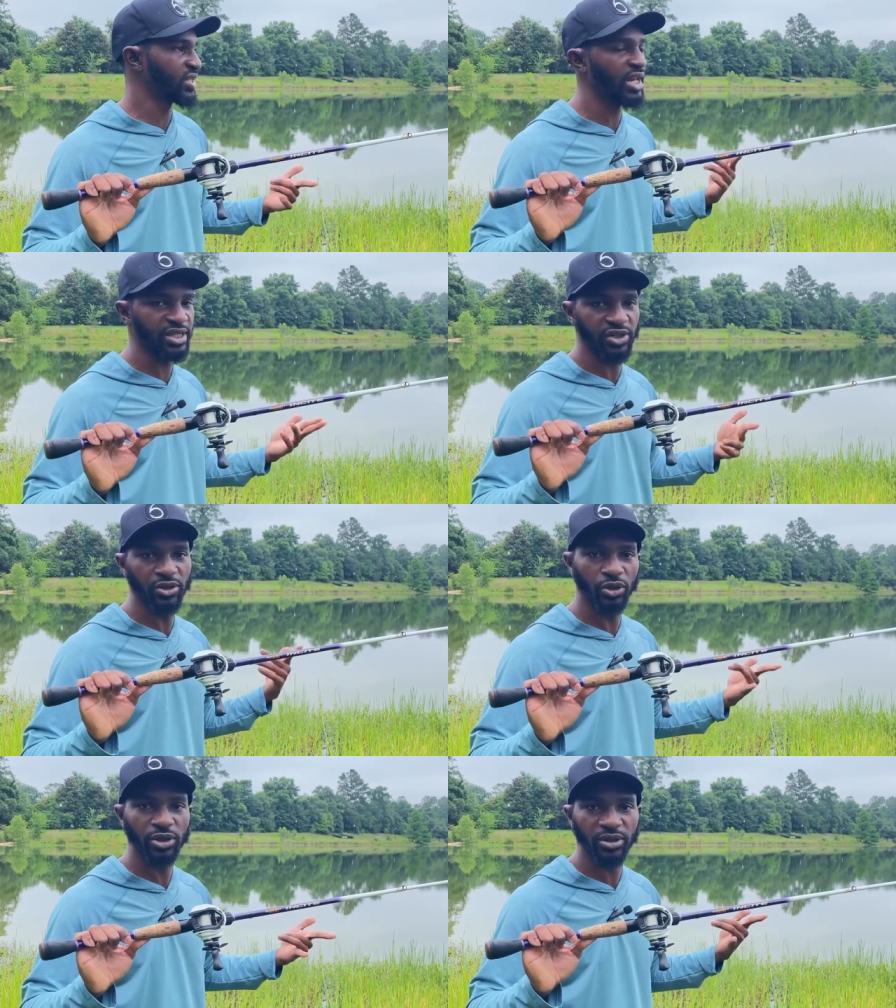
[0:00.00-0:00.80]

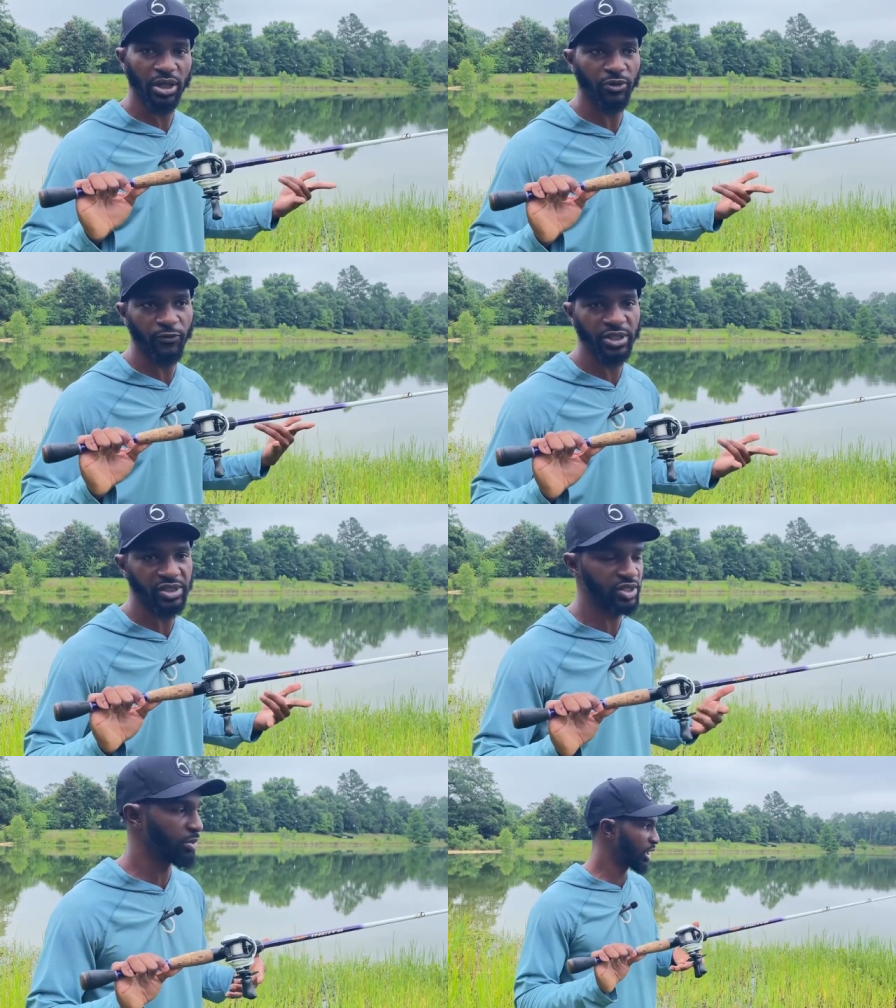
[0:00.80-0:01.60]
snatching the hook out of
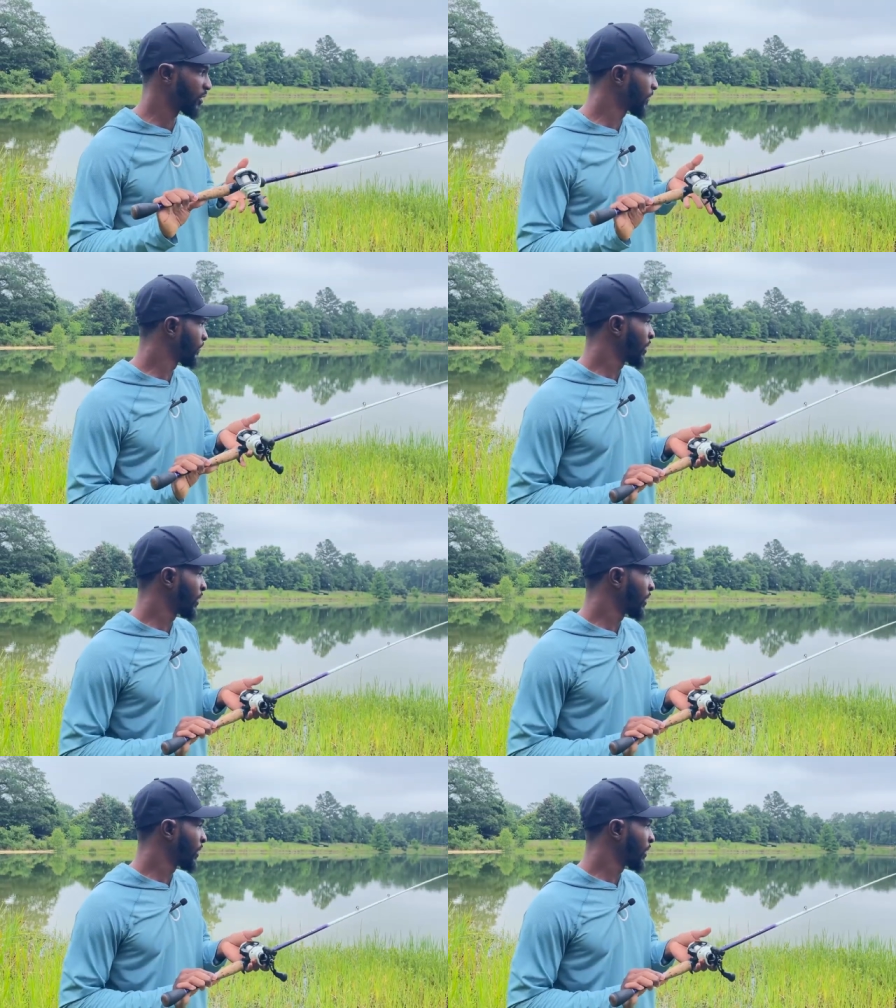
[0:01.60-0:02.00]
fish's mouth.